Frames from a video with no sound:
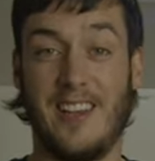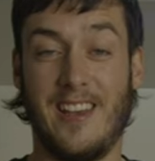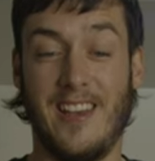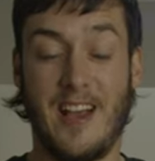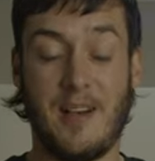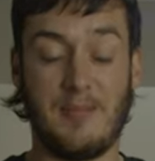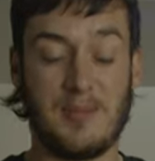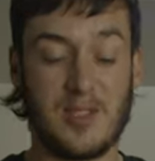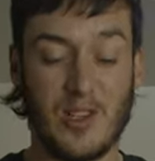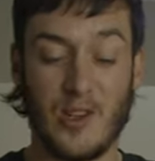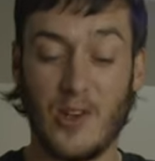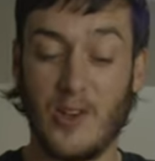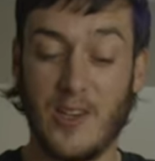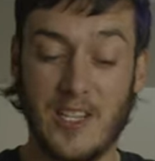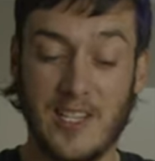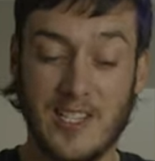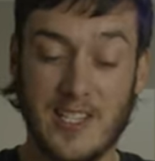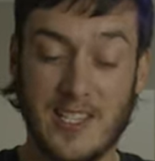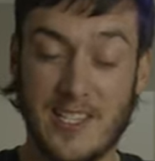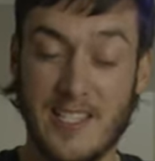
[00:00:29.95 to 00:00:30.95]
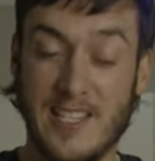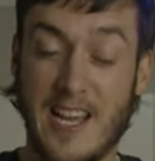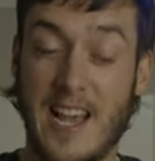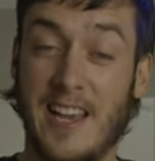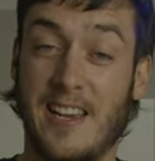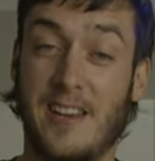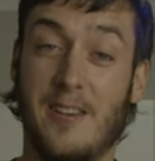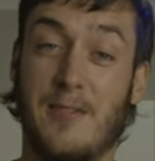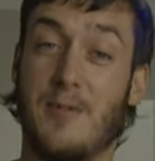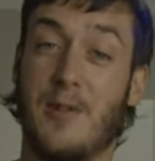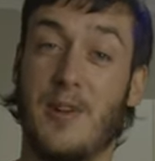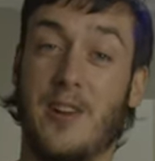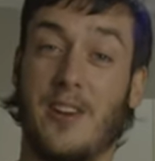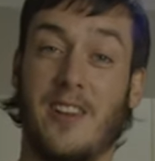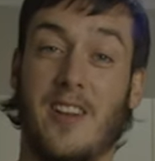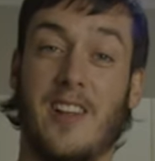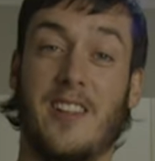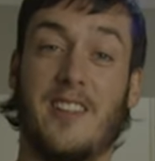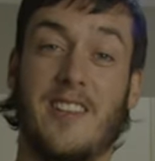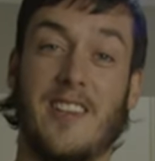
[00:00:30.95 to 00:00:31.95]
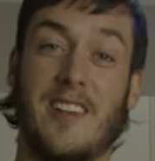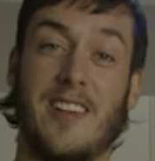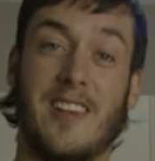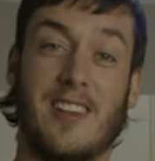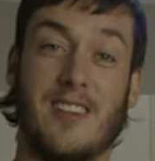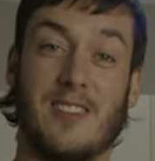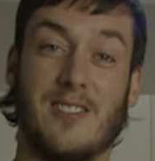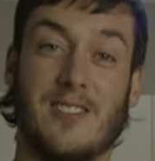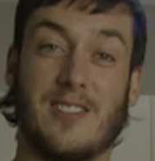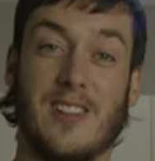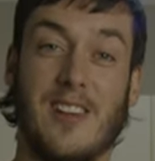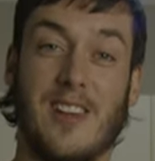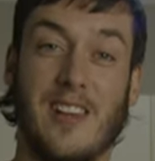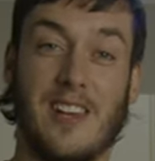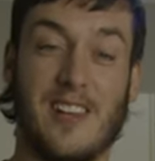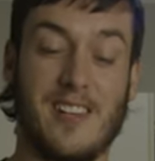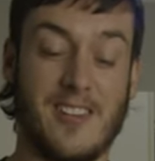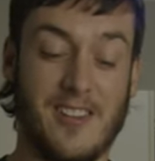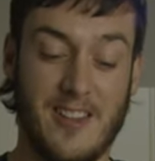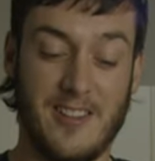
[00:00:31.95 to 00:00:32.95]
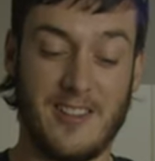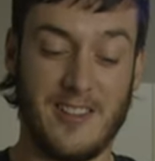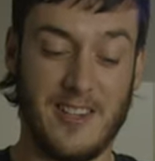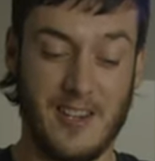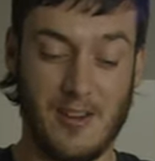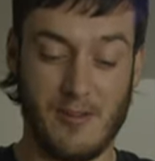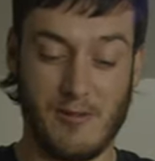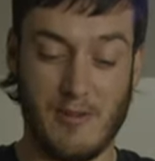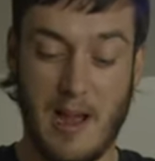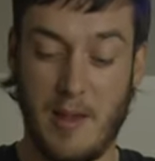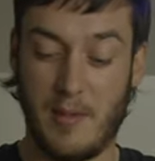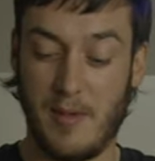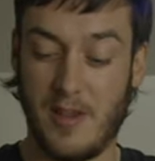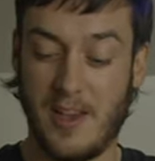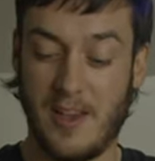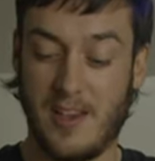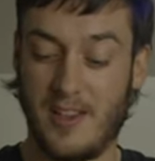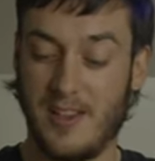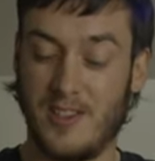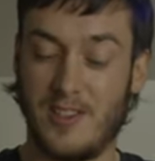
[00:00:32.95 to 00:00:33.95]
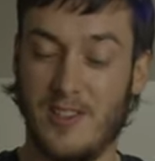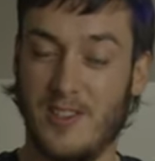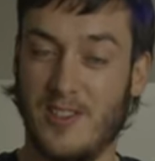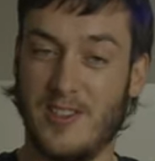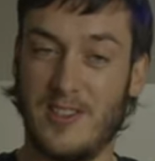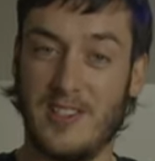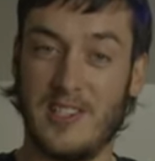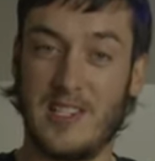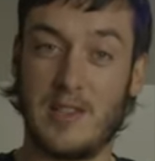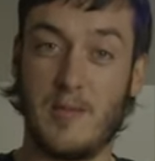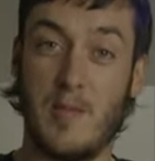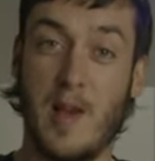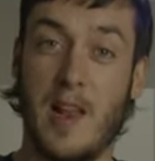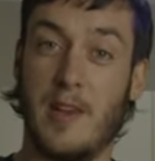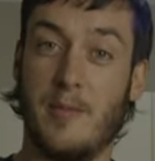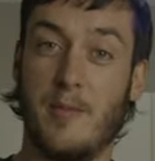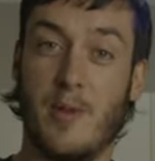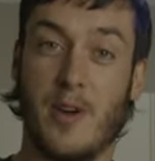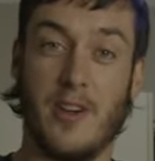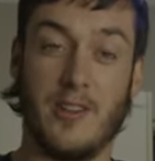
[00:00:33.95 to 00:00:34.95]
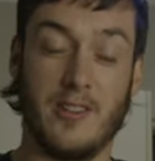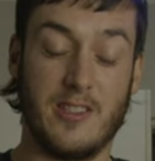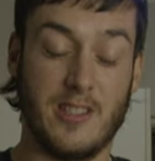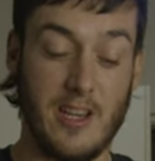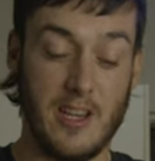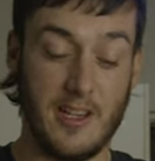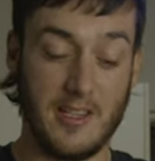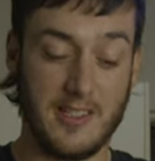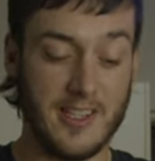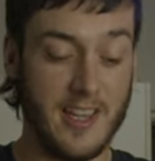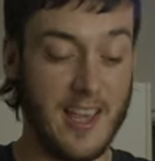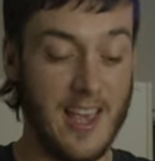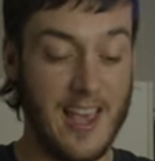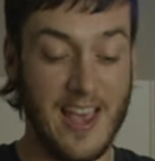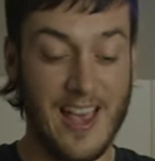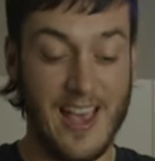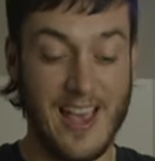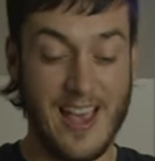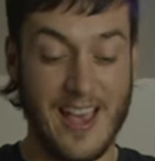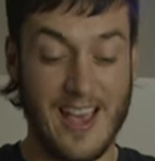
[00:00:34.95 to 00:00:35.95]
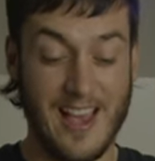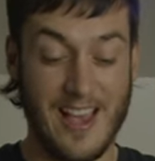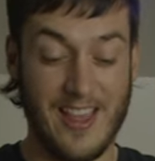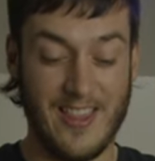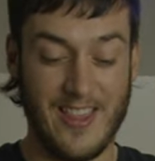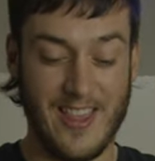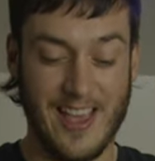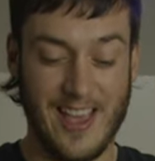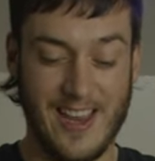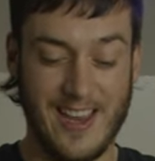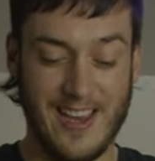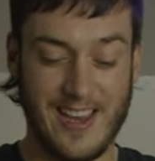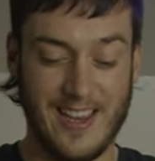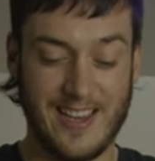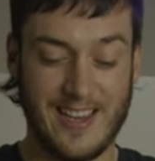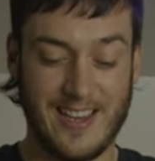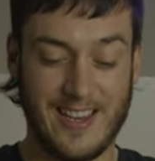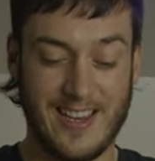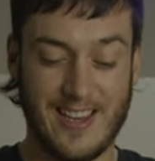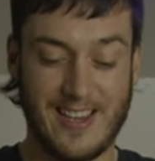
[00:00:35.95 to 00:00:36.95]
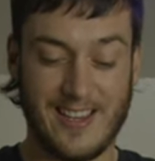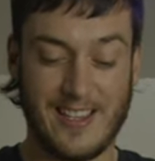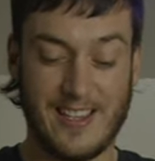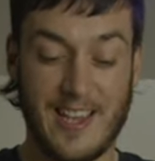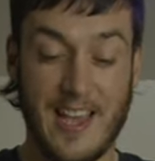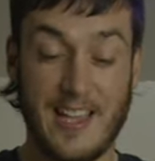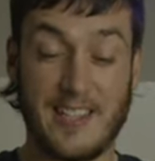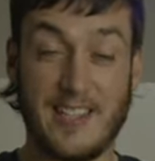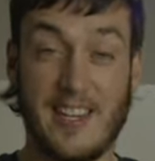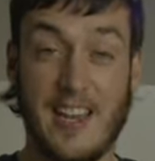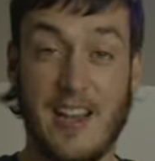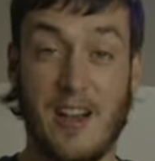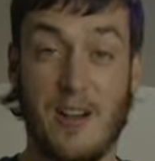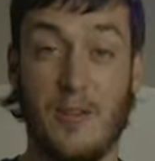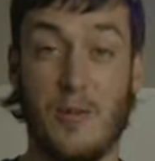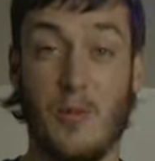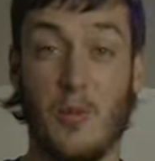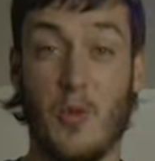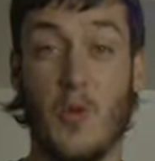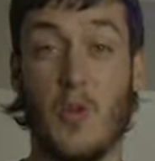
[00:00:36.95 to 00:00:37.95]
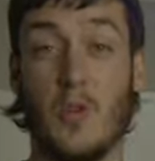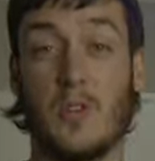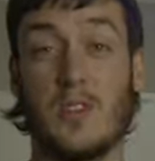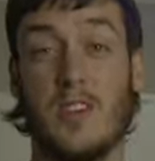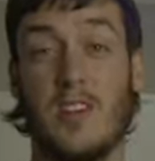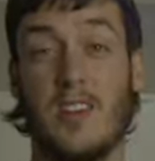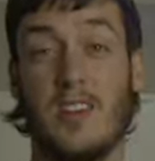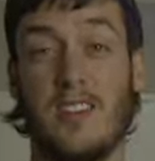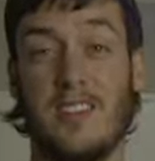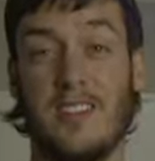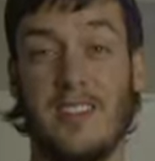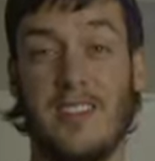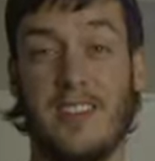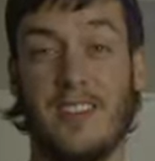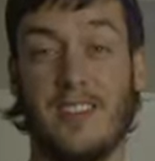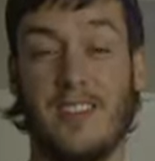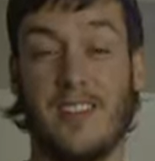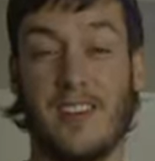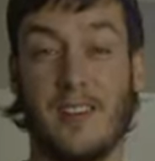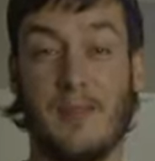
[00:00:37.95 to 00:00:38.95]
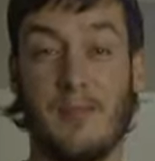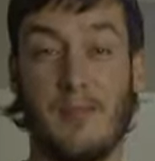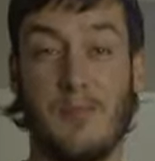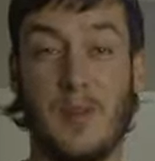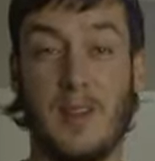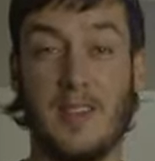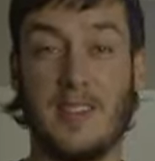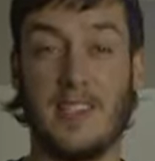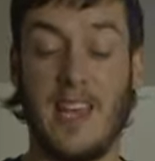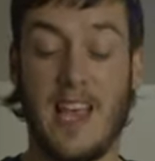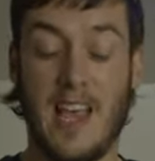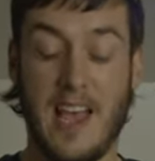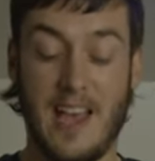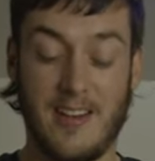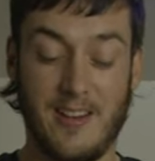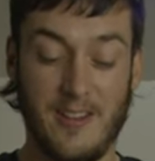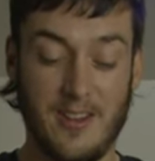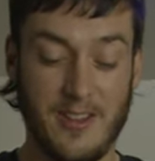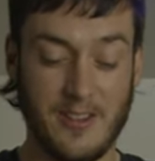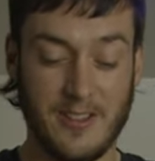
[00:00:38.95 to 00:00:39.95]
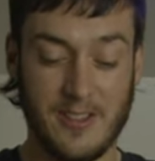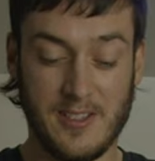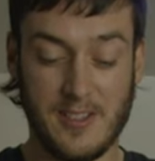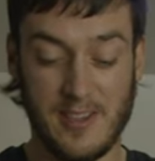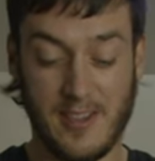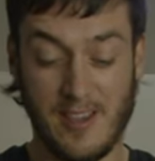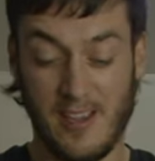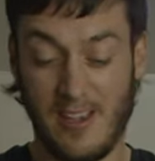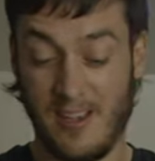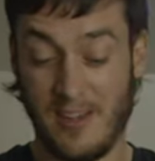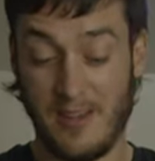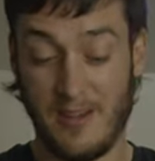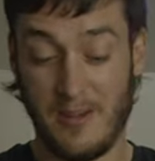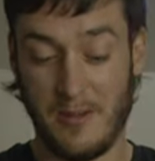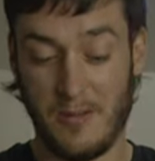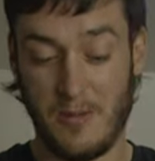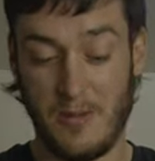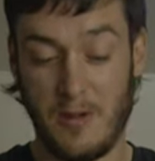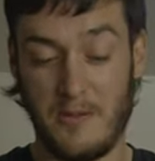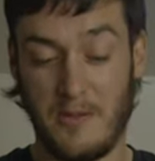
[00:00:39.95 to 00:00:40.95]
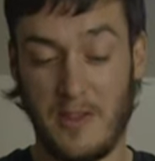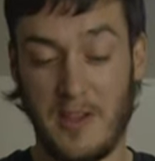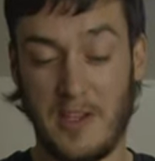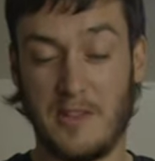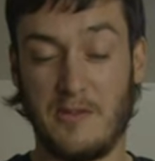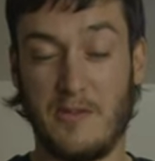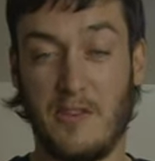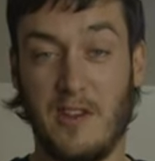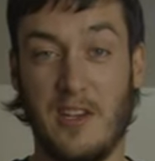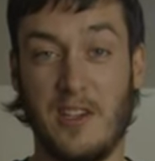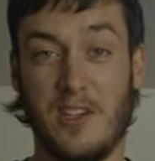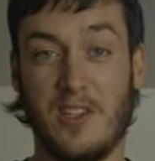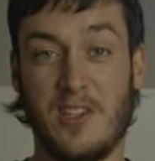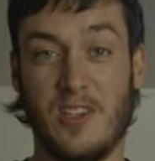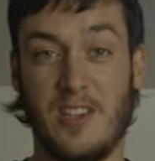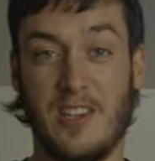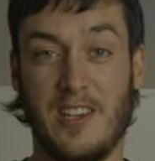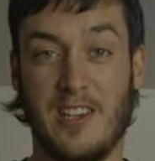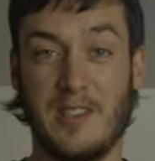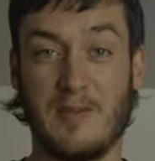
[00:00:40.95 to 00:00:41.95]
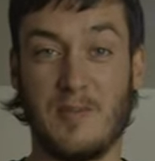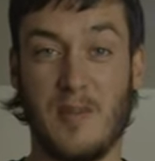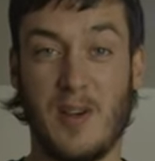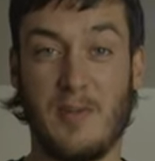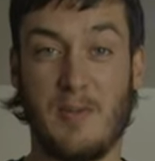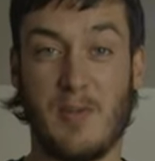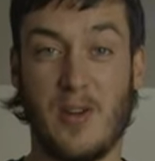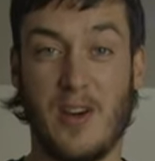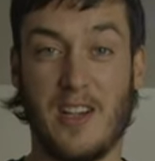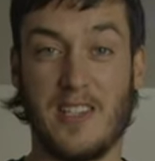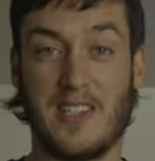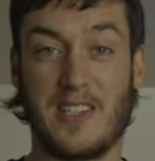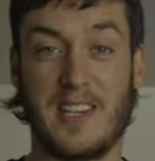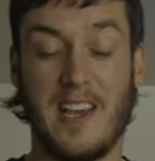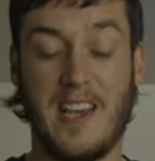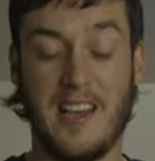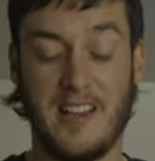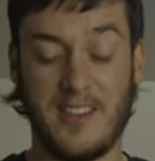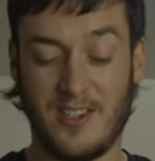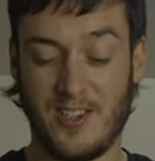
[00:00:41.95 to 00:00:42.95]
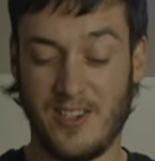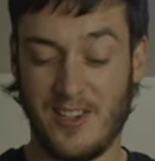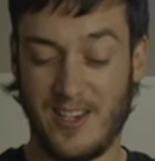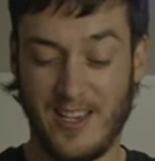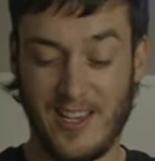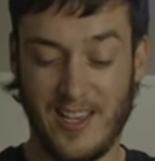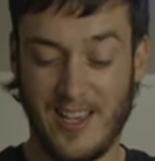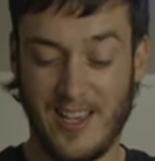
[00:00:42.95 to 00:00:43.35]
It absolutely stank when I gut it. It was like gutting a rabbit. It's just a smelly process. And then getting out of the water in like a busy headland with this fish as my prize catch.